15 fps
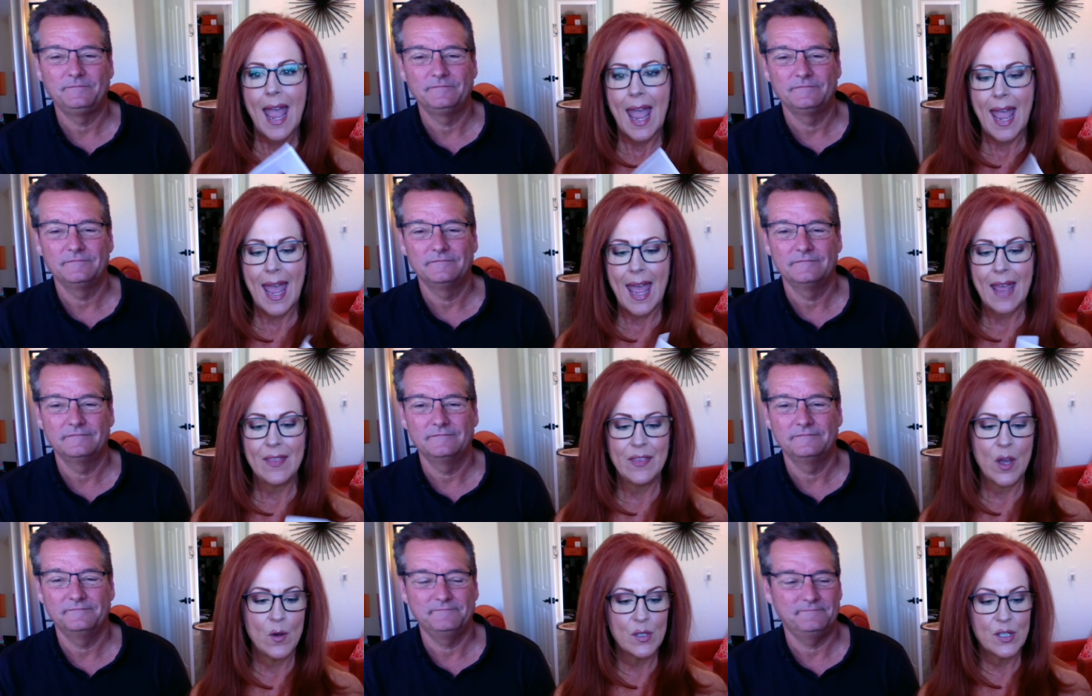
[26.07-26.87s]
Speaker 1: And
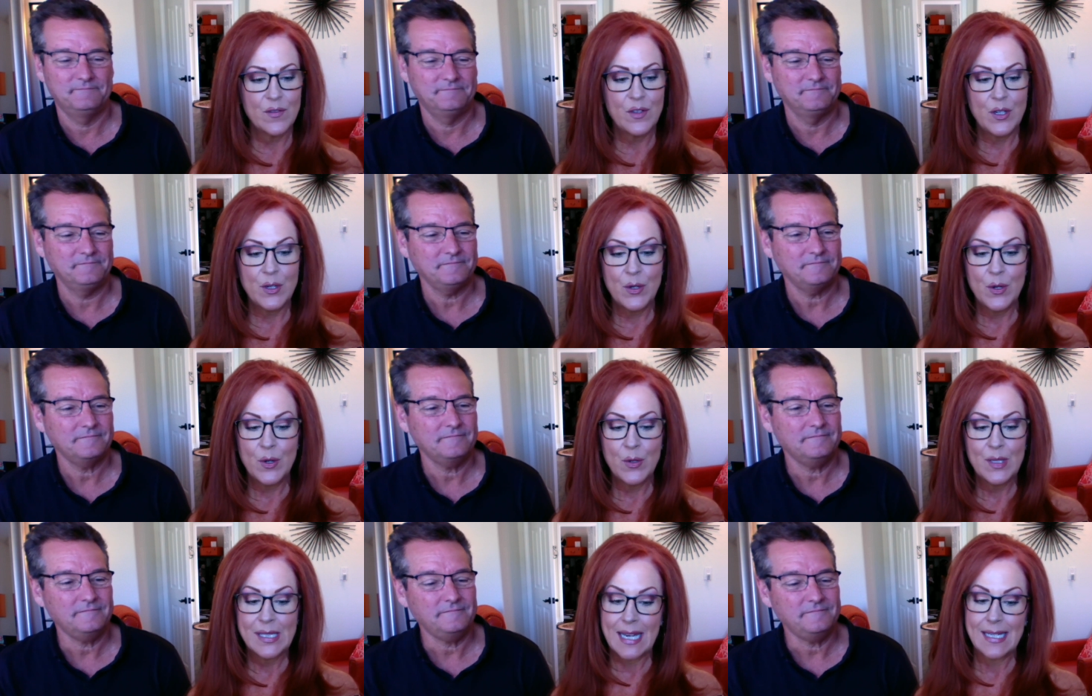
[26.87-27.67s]
those of you
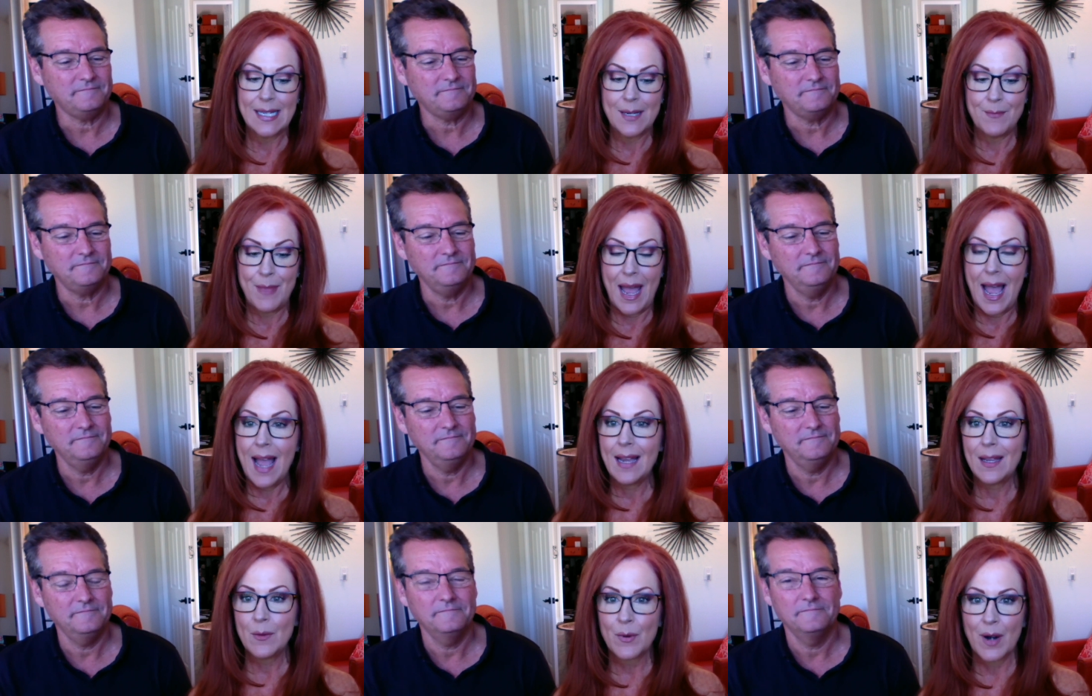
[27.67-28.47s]
who sent it
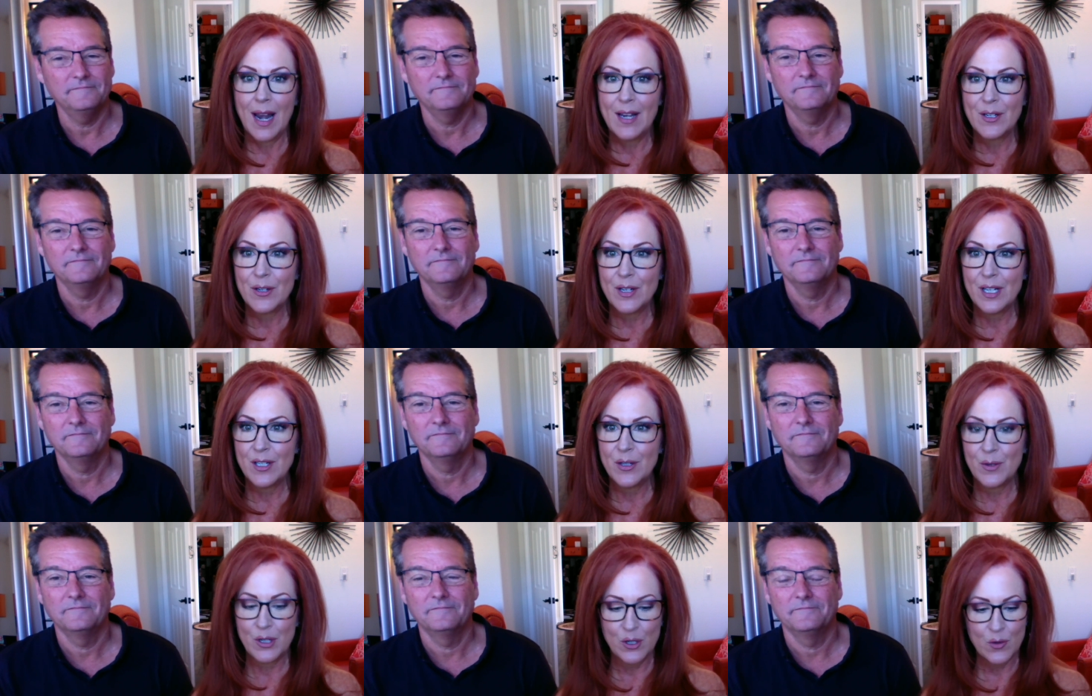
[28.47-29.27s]
back were entered
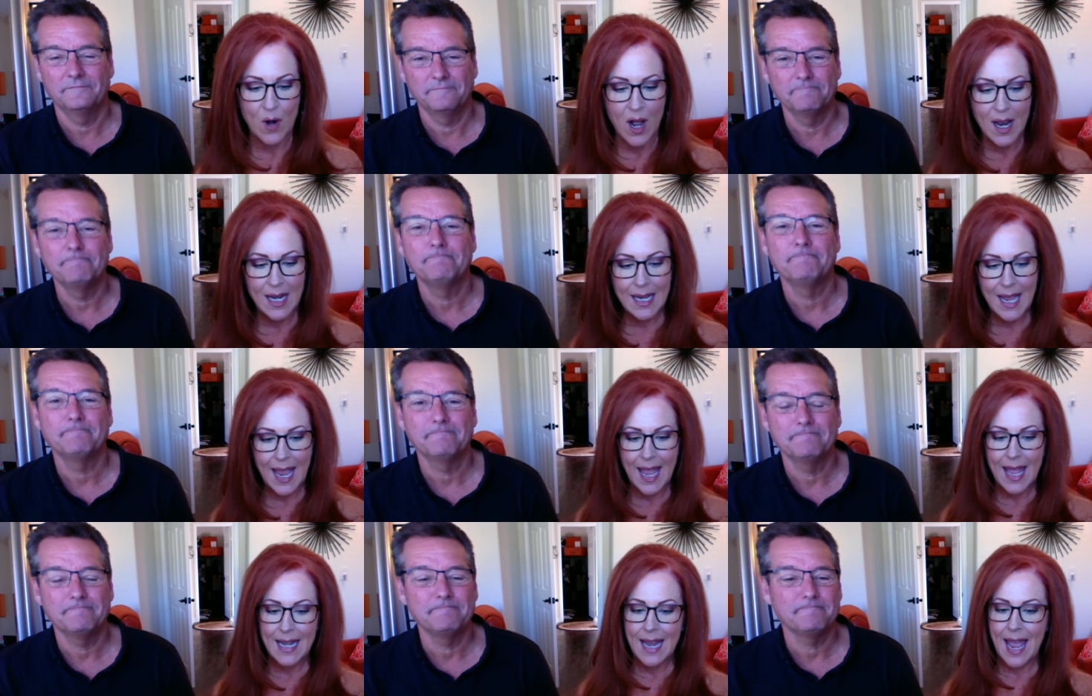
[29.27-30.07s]
into a drawing,
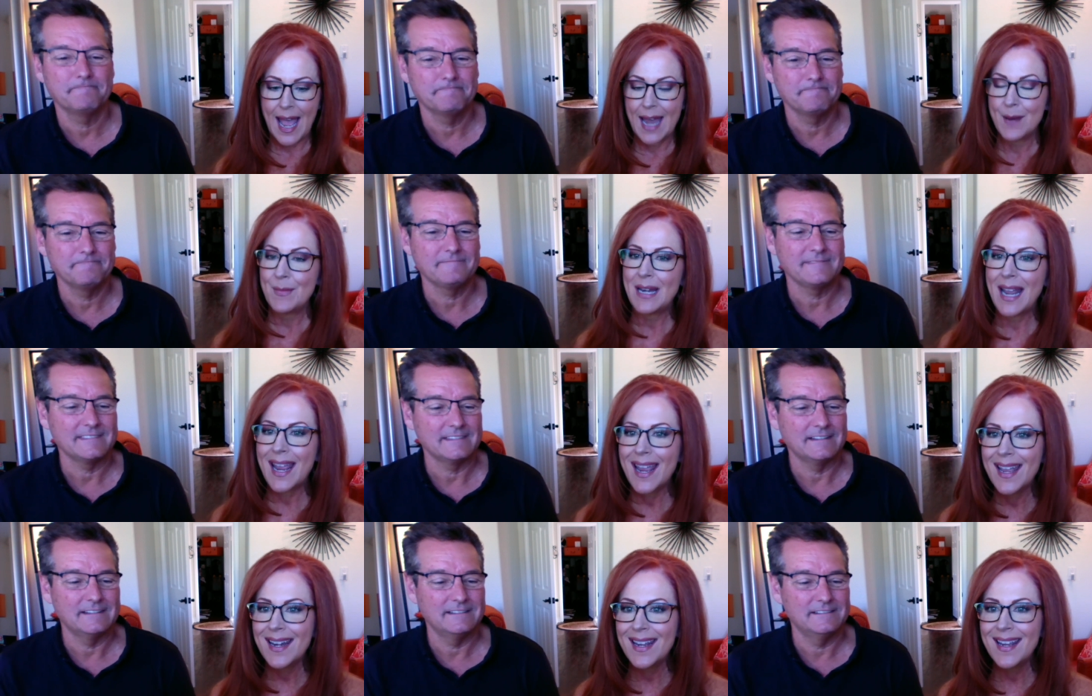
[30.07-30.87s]
and Adam and
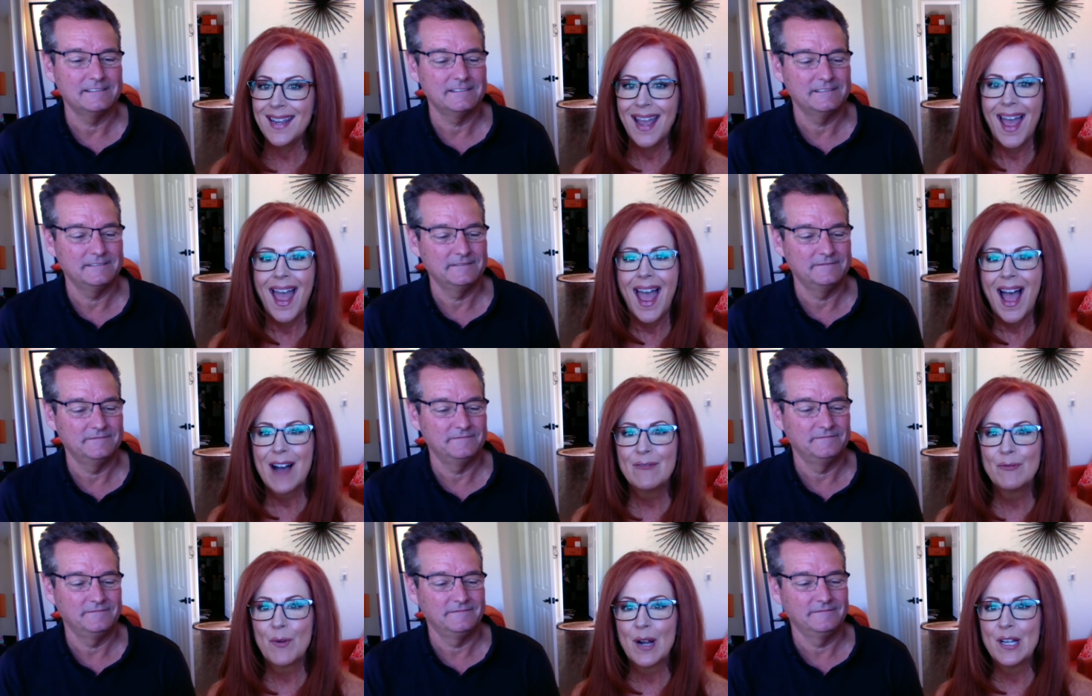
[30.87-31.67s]
Annie
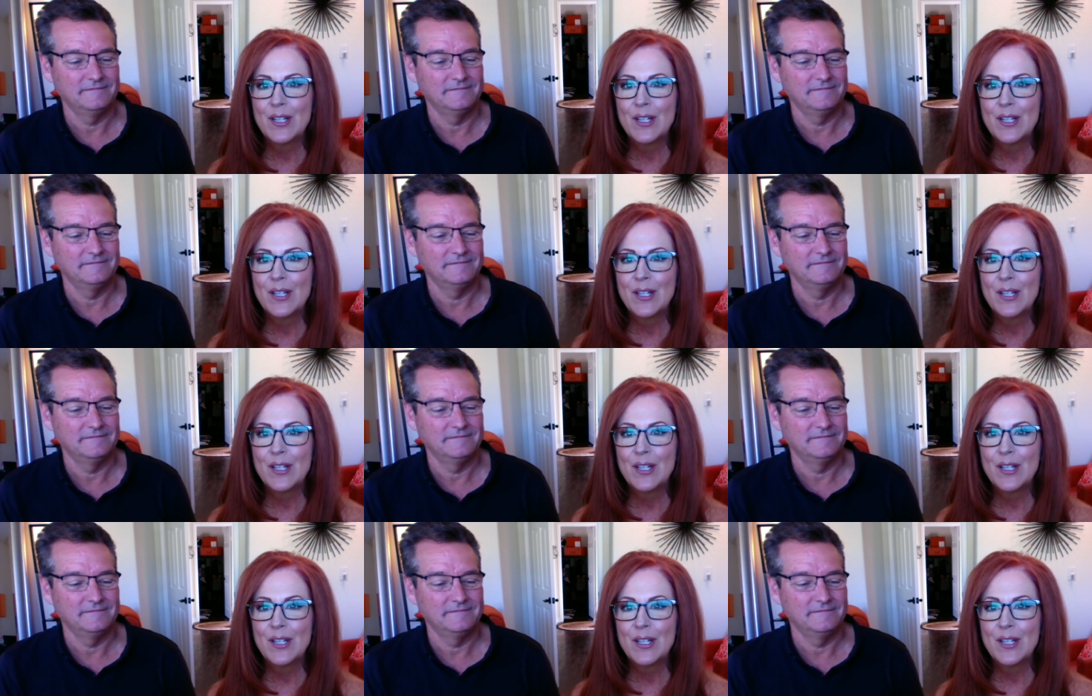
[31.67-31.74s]
have won